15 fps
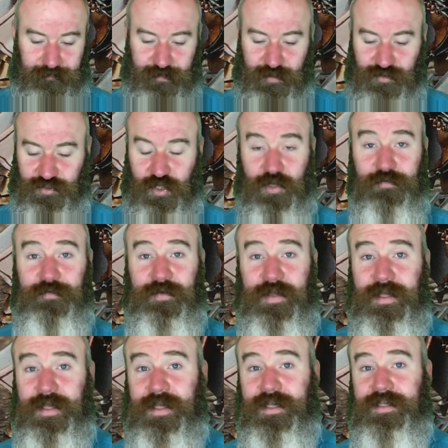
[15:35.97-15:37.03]
First off,
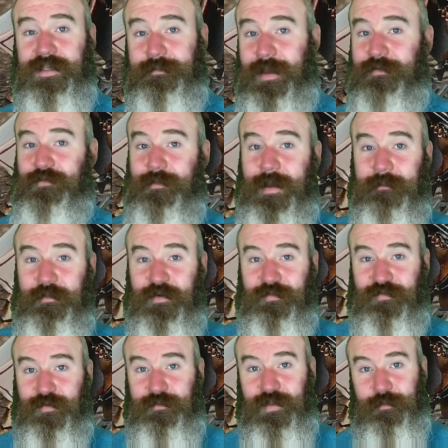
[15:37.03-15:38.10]
you may remember
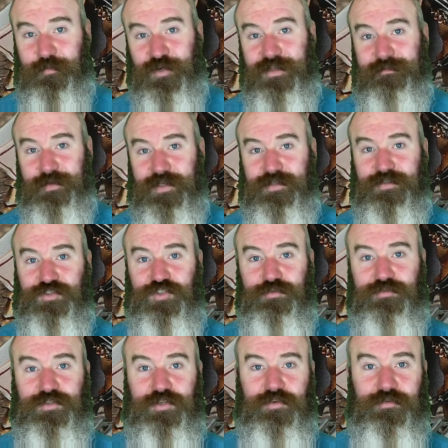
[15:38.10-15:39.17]
from the previous
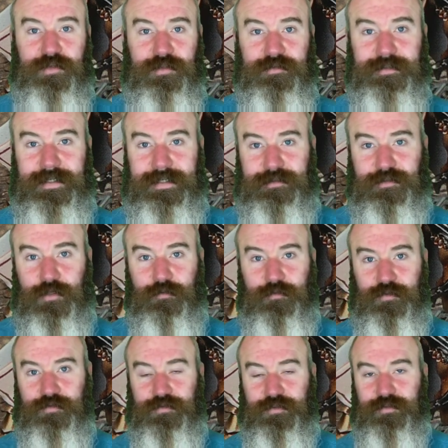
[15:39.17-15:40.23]
tutorials, it
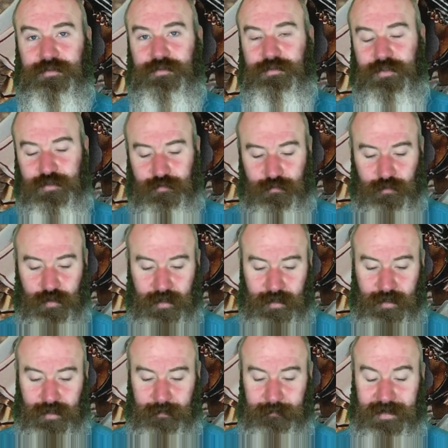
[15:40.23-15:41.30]
told us to
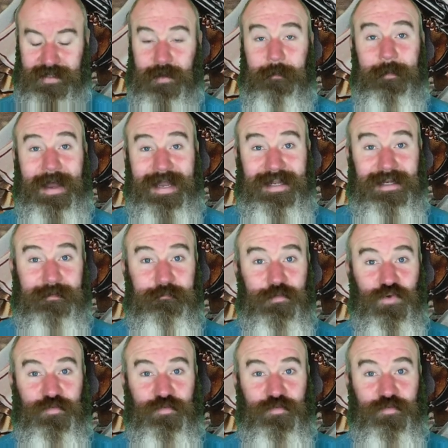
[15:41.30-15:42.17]
make a piling